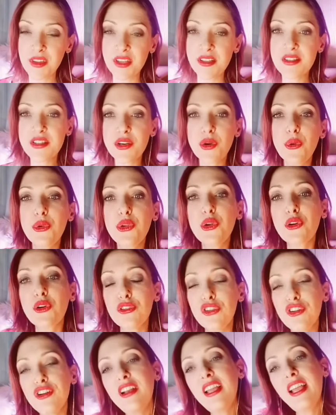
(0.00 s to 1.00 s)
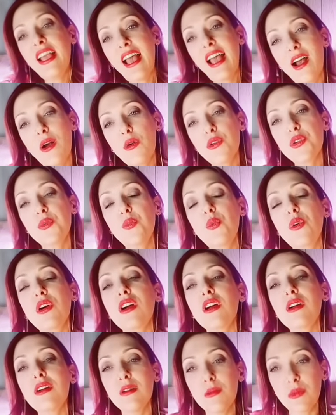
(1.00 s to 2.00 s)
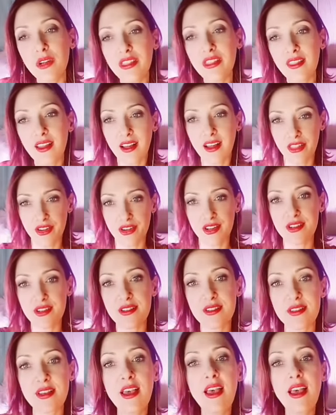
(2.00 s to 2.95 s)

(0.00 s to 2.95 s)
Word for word: So you're learning how to work with others,